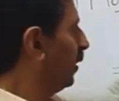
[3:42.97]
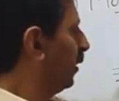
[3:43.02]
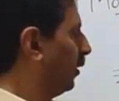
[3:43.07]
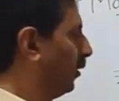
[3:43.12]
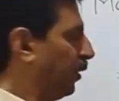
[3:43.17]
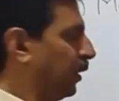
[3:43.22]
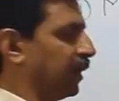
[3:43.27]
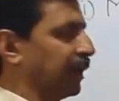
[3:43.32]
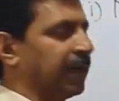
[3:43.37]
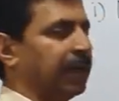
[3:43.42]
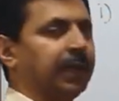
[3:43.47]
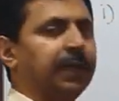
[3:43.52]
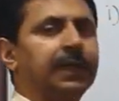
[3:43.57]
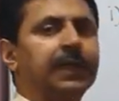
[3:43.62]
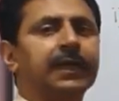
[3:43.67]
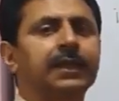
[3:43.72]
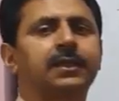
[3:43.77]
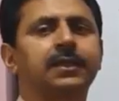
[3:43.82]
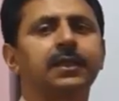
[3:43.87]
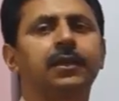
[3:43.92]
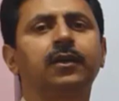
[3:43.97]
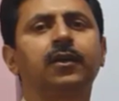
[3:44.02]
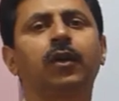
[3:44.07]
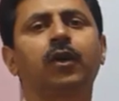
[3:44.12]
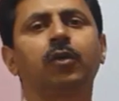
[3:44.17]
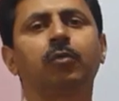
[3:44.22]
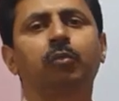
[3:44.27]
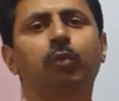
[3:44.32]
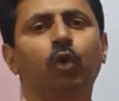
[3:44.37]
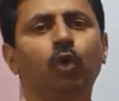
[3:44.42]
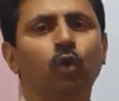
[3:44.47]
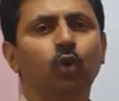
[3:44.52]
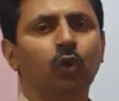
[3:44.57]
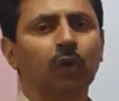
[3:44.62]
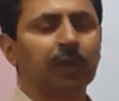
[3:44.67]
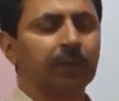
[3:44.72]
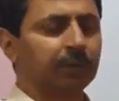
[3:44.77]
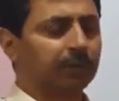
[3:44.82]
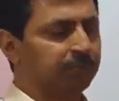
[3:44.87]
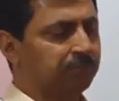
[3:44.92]
or conductor or
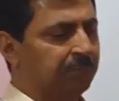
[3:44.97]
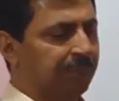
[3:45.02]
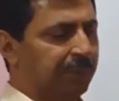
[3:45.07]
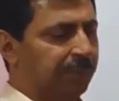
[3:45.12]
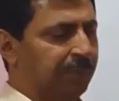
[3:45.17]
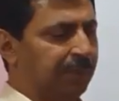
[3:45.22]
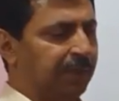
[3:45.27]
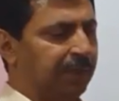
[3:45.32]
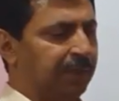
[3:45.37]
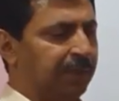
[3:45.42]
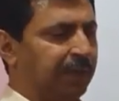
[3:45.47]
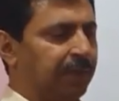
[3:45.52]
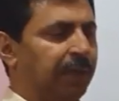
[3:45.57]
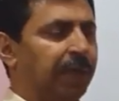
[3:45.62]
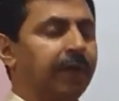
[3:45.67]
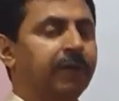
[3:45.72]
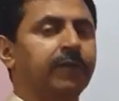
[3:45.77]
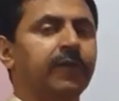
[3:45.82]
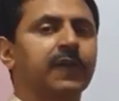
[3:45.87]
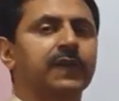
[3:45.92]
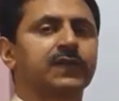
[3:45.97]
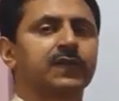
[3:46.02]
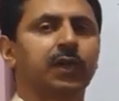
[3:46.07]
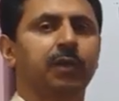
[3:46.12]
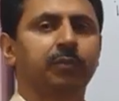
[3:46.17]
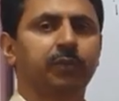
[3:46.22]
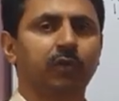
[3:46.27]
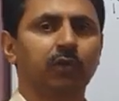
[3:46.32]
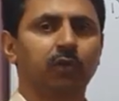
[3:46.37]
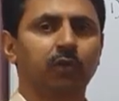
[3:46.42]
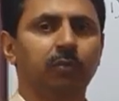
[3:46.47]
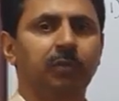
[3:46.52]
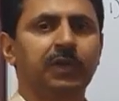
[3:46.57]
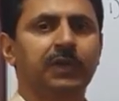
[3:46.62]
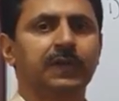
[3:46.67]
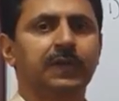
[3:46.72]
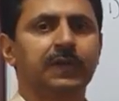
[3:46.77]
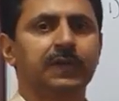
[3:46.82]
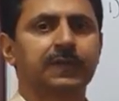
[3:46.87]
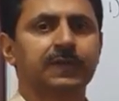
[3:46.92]
pole may be hundreds of
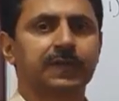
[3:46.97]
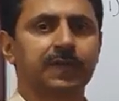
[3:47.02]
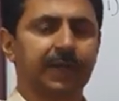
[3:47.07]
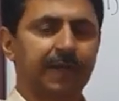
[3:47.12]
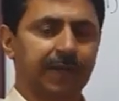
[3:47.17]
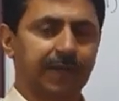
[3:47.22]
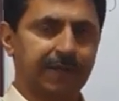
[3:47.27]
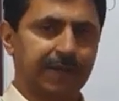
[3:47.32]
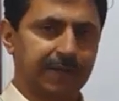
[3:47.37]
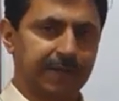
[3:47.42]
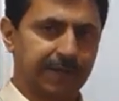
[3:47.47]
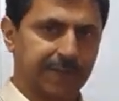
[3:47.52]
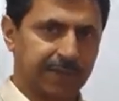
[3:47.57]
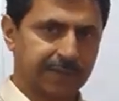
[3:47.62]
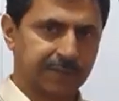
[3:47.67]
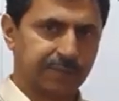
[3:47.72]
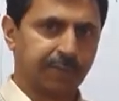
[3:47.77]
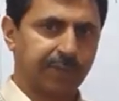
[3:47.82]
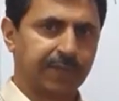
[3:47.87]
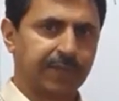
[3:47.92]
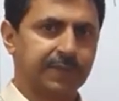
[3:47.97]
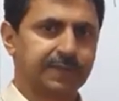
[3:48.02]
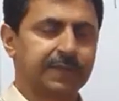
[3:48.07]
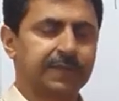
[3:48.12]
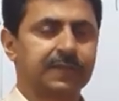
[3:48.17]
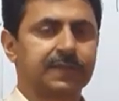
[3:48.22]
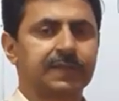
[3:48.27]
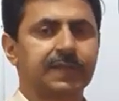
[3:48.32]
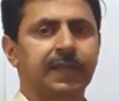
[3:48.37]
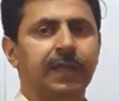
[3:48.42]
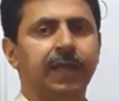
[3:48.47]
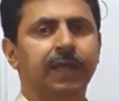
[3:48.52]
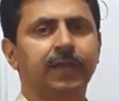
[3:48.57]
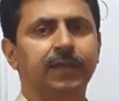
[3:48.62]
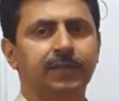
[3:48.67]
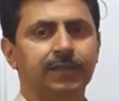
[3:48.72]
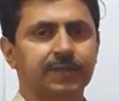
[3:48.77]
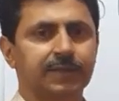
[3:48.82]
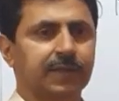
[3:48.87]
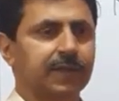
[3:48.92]
kilometers as far as its length
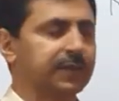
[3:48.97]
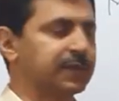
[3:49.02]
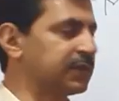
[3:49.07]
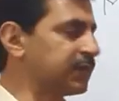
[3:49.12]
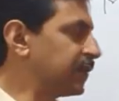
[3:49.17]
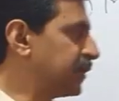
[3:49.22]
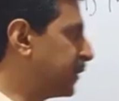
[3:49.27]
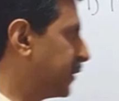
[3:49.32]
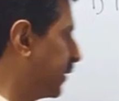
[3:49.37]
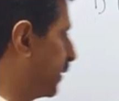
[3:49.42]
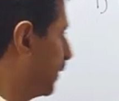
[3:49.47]
is concerned.